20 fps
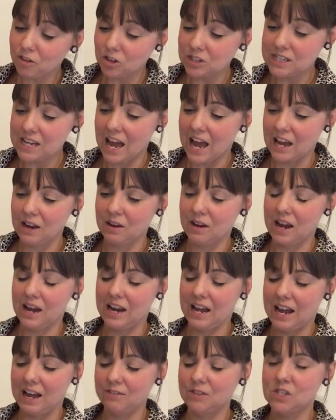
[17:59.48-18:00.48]
I've got it out
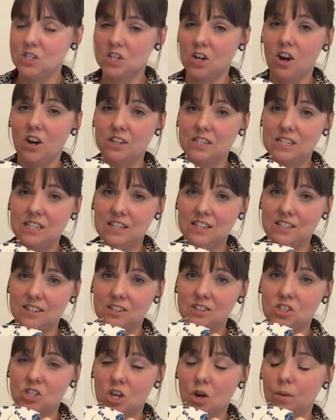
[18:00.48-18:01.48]
and I have started
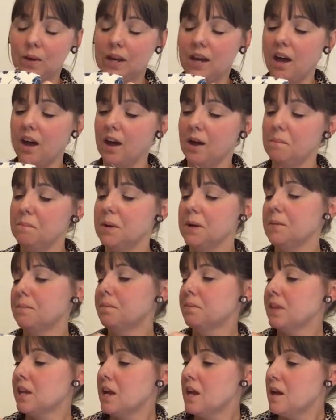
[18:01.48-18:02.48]
sewing it up.
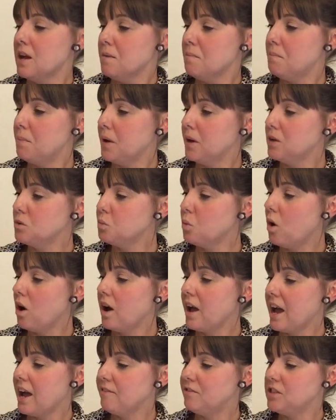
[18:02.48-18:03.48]
But
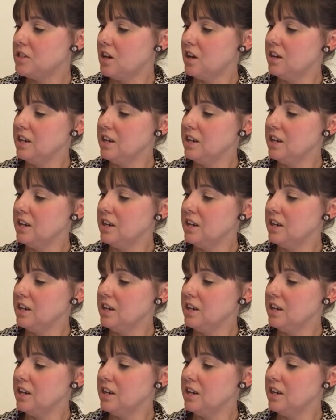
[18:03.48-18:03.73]
what I have